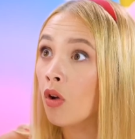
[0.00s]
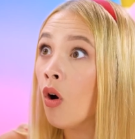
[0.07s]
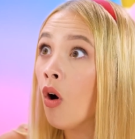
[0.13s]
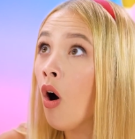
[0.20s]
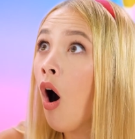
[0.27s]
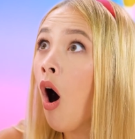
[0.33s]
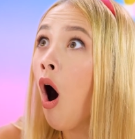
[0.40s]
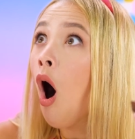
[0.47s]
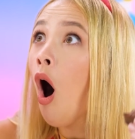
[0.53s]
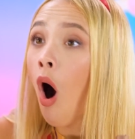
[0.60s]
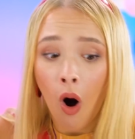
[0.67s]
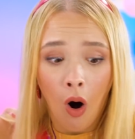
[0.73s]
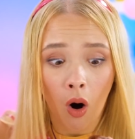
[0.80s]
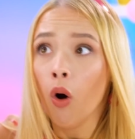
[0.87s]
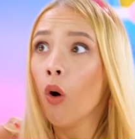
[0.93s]
I'll
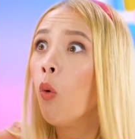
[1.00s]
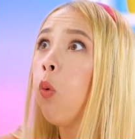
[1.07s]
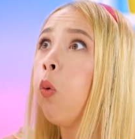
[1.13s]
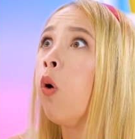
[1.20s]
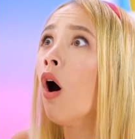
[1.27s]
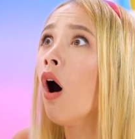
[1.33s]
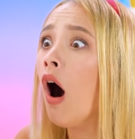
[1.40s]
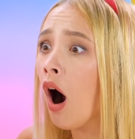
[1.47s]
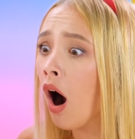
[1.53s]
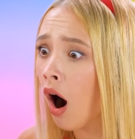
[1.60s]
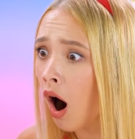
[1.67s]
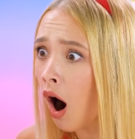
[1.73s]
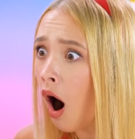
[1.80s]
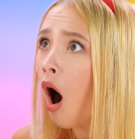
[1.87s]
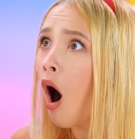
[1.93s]
say, we've
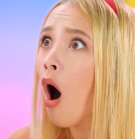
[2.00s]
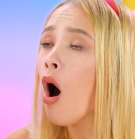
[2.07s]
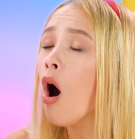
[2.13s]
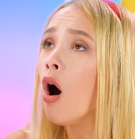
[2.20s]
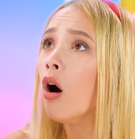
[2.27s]
got a dip.